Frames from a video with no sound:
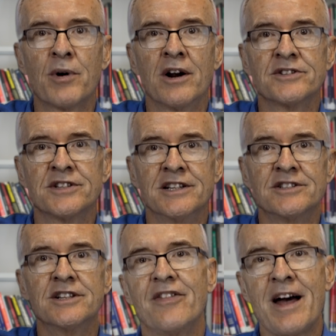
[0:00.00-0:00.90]

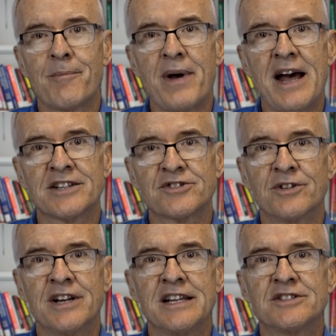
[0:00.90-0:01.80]
parsonage. That pastor
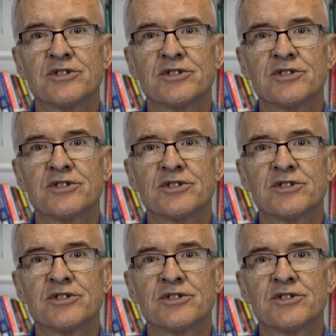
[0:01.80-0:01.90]
needs